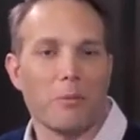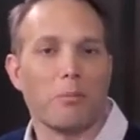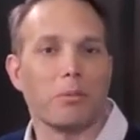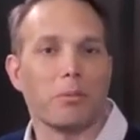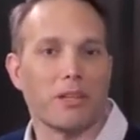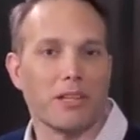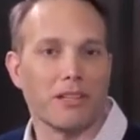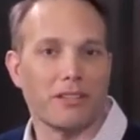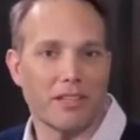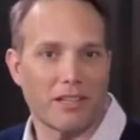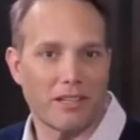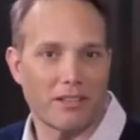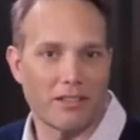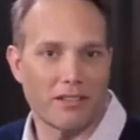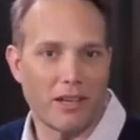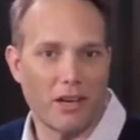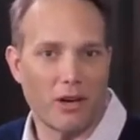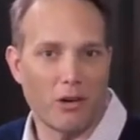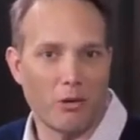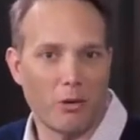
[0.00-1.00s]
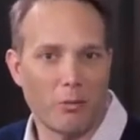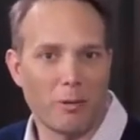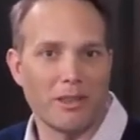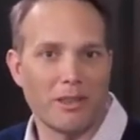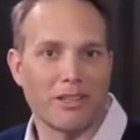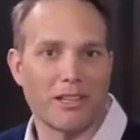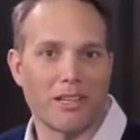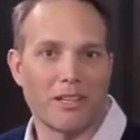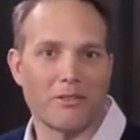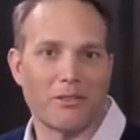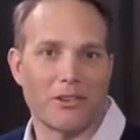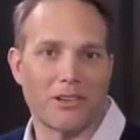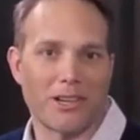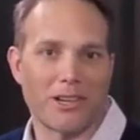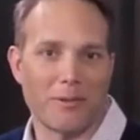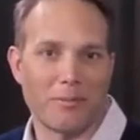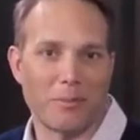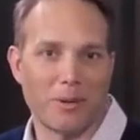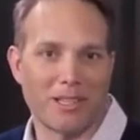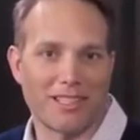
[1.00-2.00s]
please let us know. We'll be looking for your
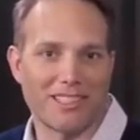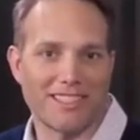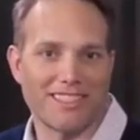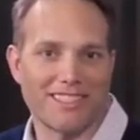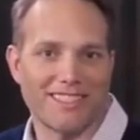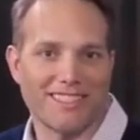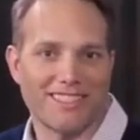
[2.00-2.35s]
input.